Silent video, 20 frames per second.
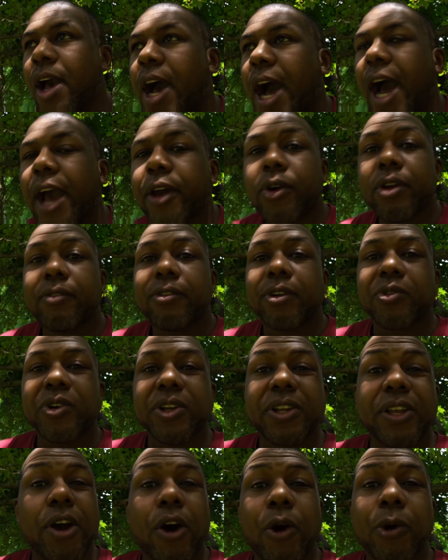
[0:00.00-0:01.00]
I don't even
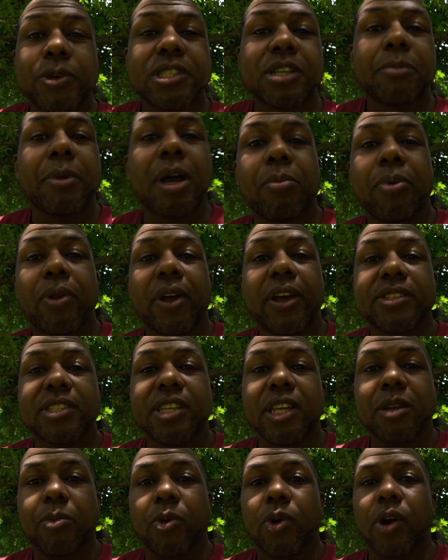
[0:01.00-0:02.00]
really host at my
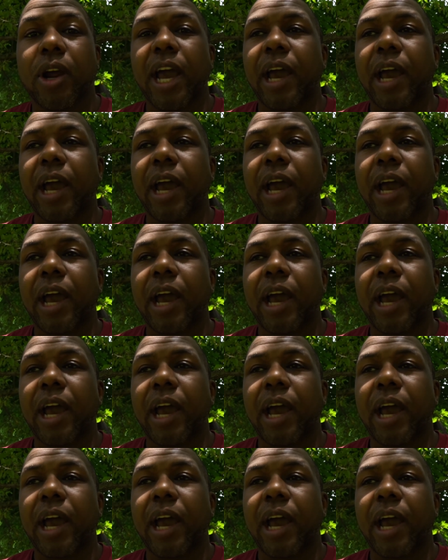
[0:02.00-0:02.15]
place anymore.